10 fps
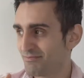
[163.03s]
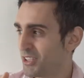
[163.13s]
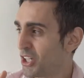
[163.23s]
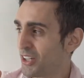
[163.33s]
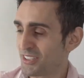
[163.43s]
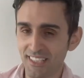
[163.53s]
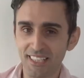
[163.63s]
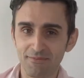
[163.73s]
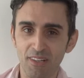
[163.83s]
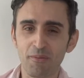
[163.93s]
You can't see
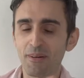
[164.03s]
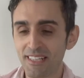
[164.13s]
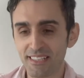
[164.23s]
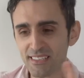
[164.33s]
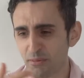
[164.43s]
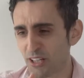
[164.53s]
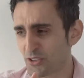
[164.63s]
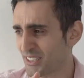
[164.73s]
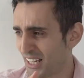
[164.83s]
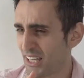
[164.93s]
it. I mean, some
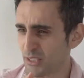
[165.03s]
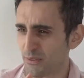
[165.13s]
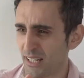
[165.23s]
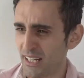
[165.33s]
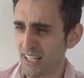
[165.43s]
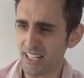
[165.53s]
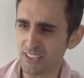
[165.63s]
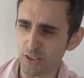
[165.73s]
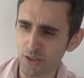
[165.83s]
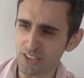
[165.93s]
countries allow you to fly at night
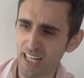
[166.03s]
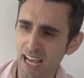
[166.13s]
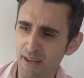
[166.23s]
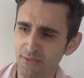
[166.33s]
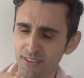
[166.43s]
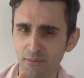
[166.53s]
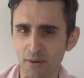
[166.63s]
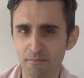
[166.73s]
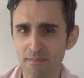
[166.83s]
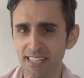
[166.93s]
as long as you have some
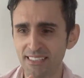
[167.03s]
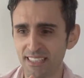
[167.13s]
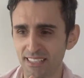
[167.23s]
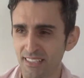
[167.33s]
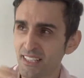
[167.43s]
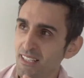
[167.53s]
amazing